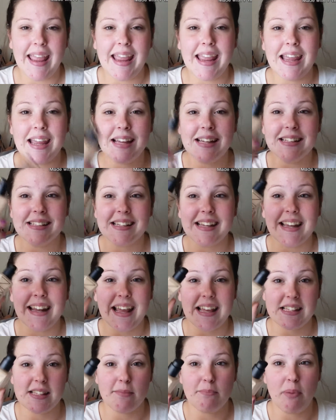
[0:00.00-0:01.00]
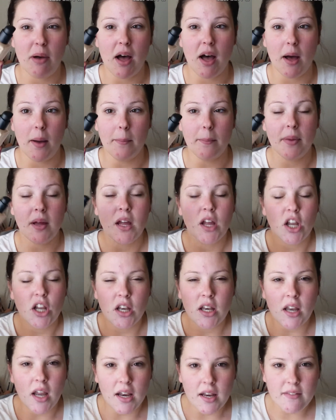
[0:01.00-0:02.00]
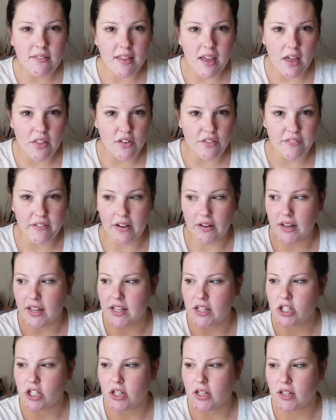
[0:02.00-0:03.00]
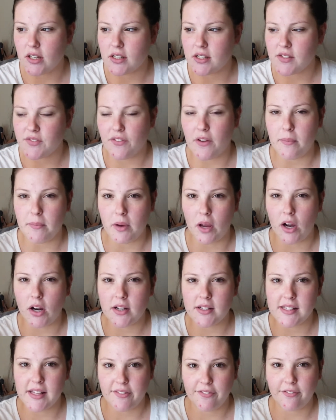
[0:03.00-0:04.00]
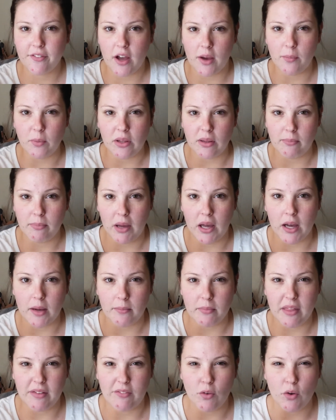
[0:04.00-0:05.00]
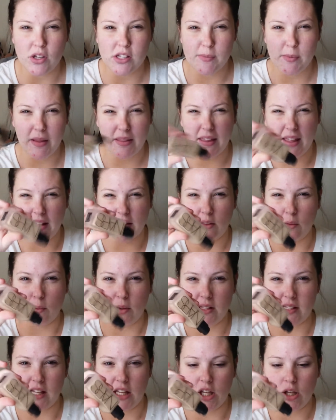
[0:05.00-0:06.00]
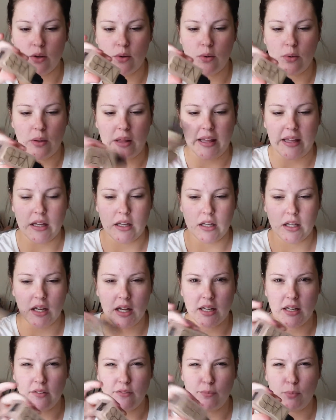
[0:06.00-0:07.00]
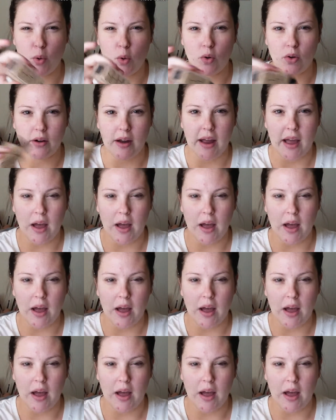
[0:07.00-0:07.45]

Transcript: And it has a pump. None of the other foundations from Nars have come with a pump. They've always been like the ones that you like kind of pour